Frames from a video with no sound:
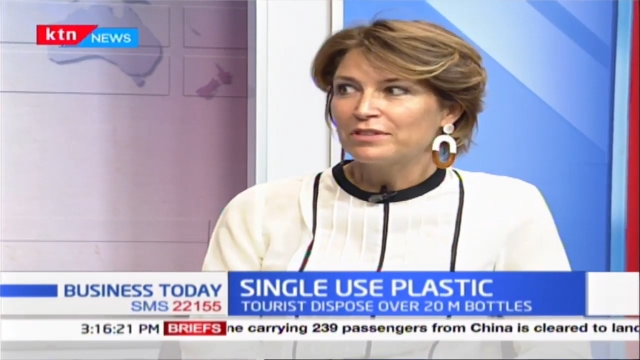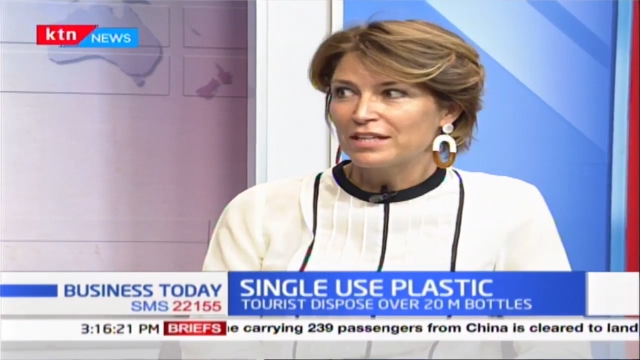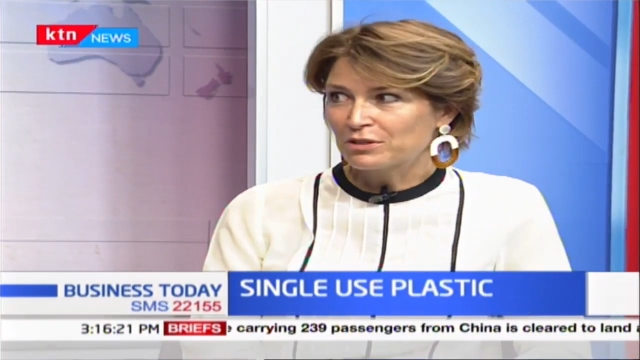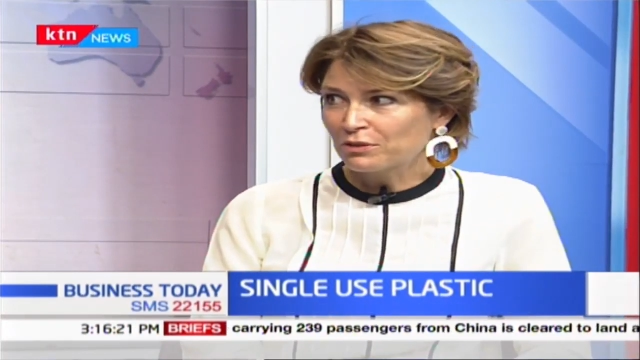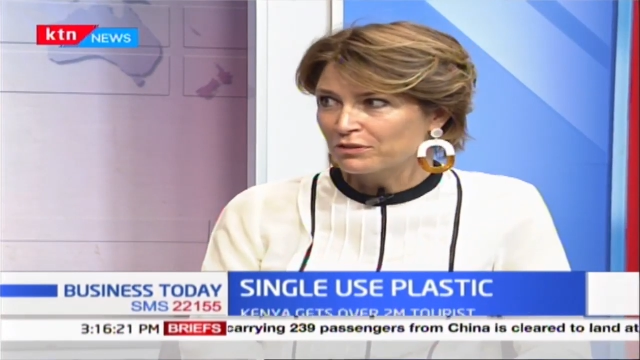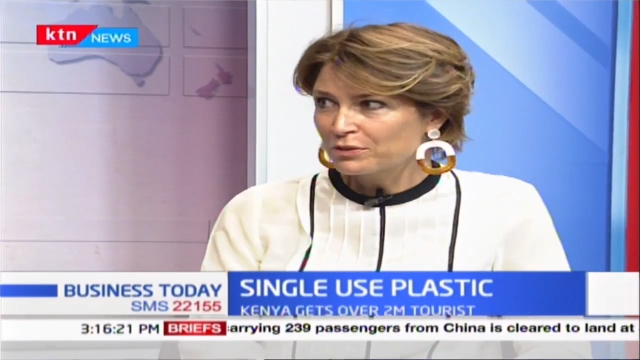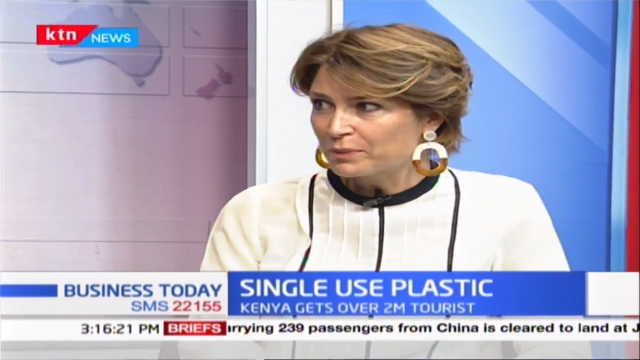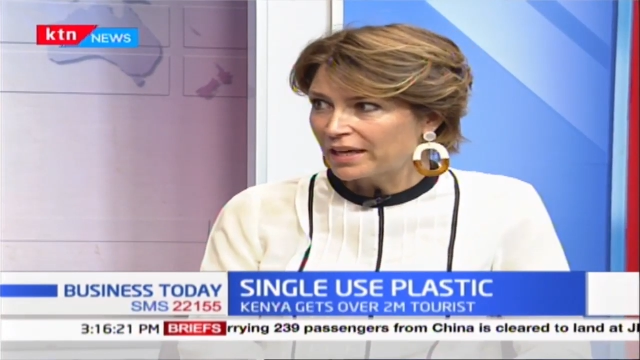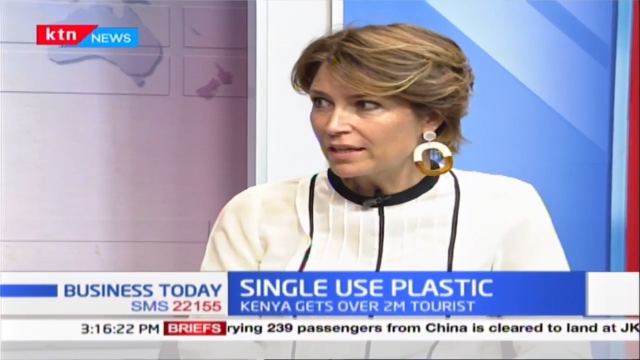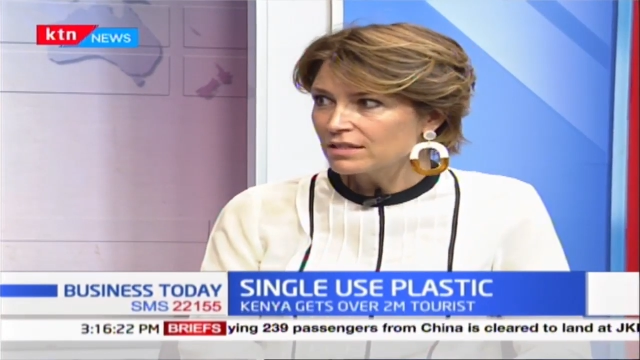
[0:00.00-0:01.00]
to raise a lot of
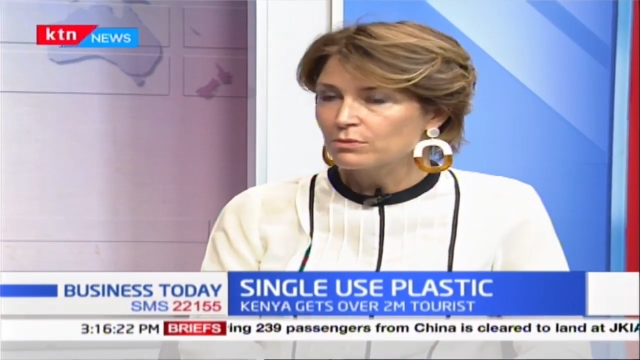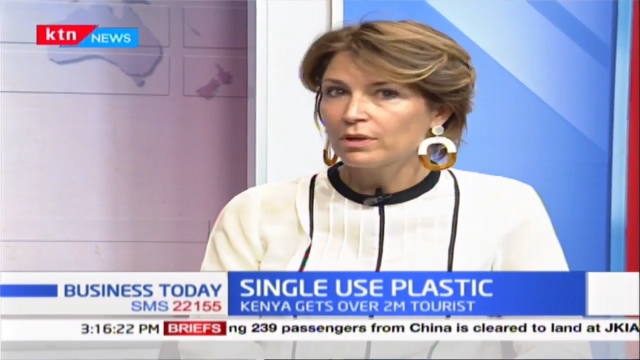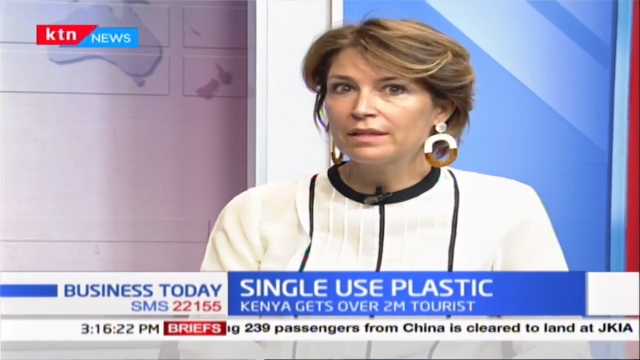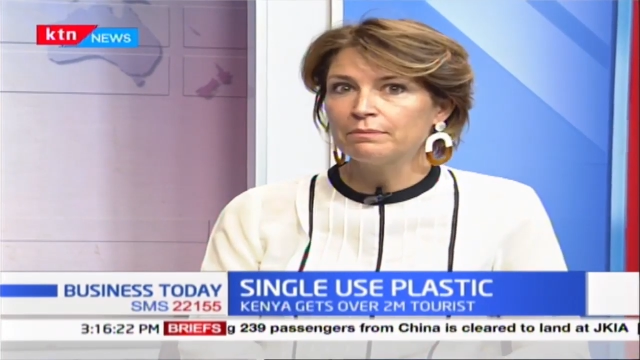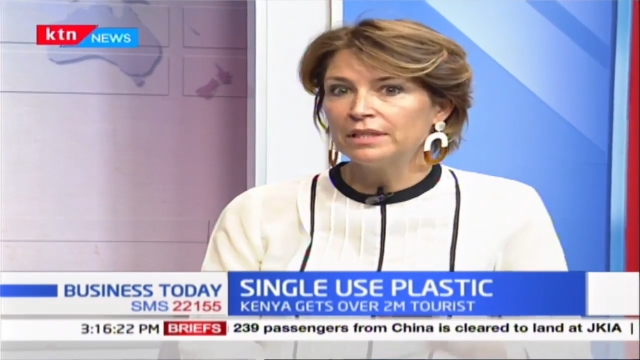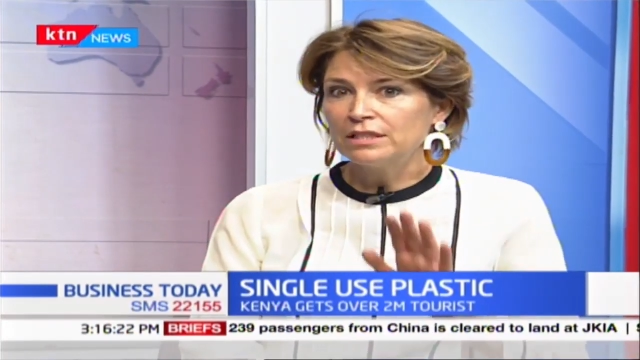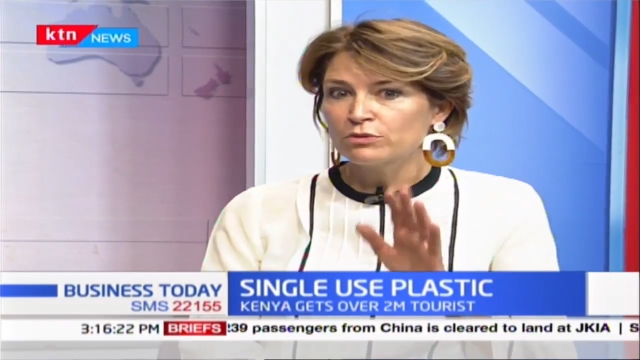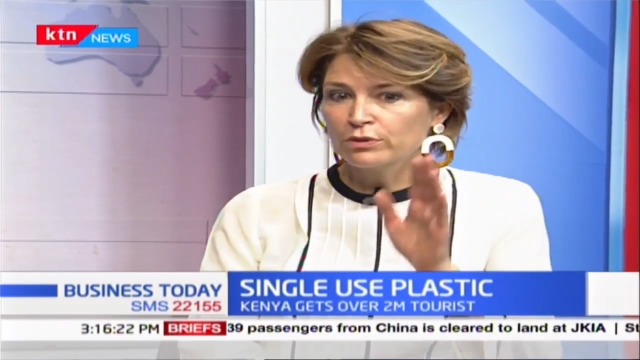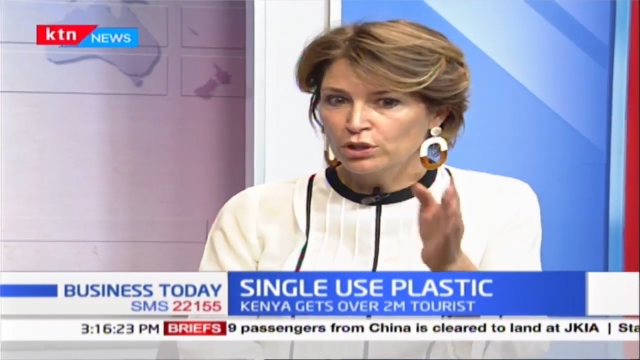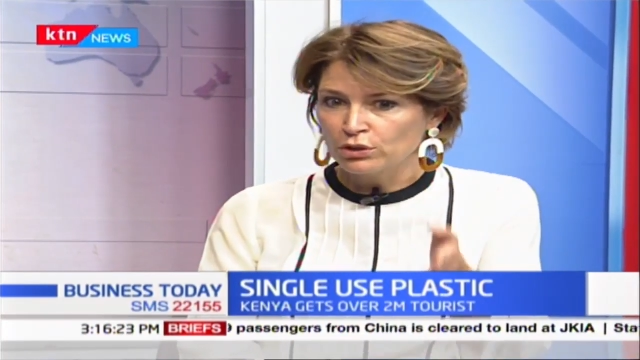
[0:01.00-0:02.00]
awareness, what it
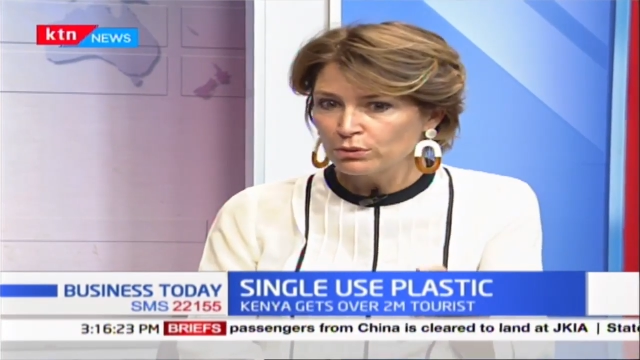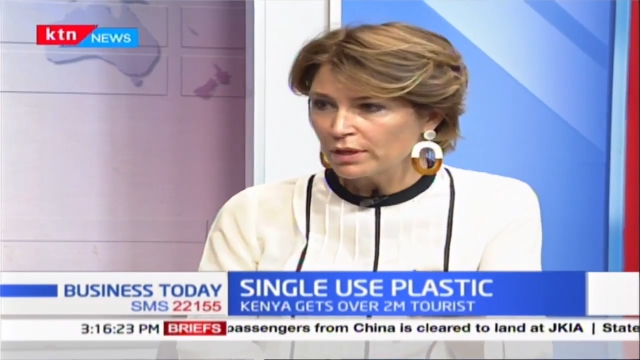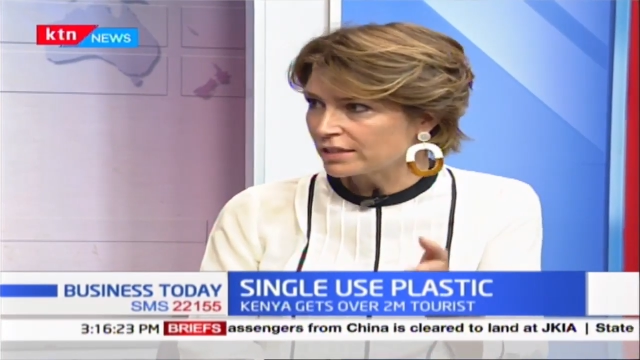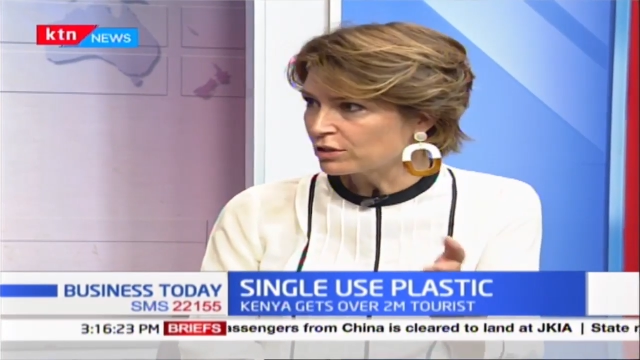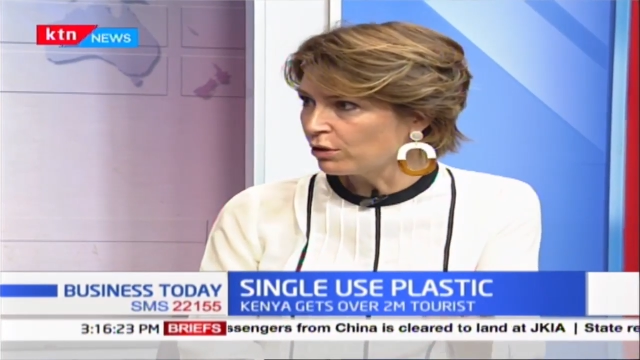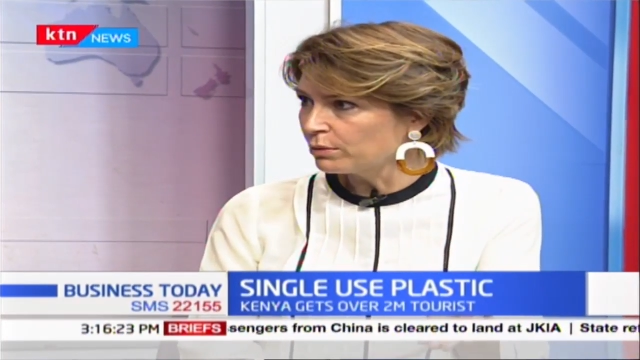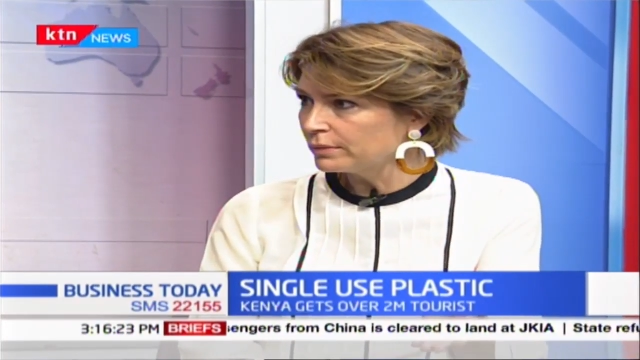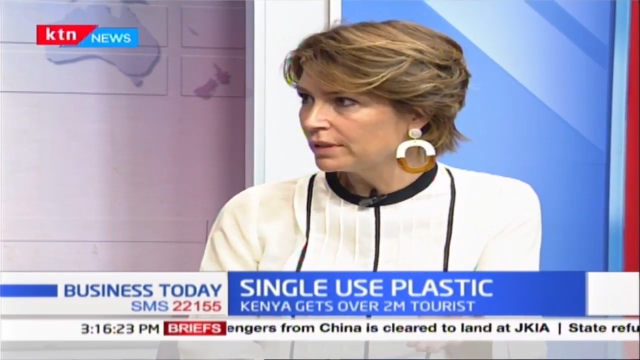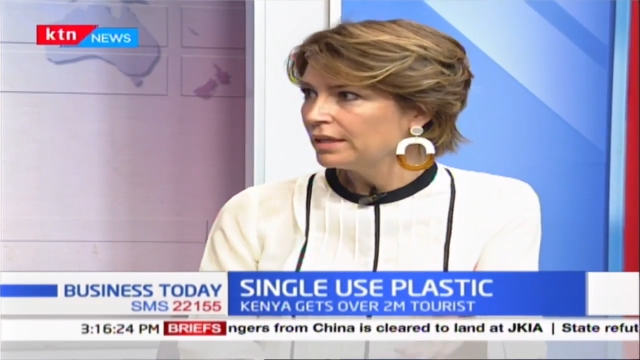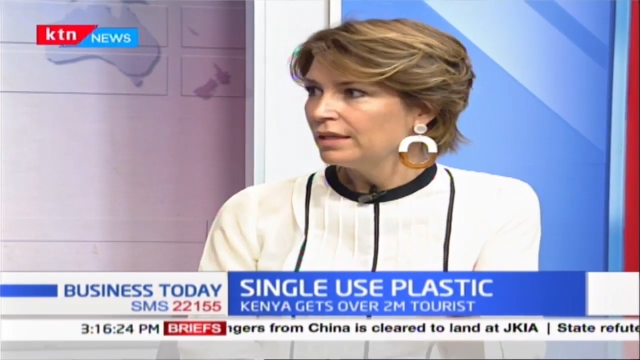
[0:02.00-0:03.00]
means for you at home,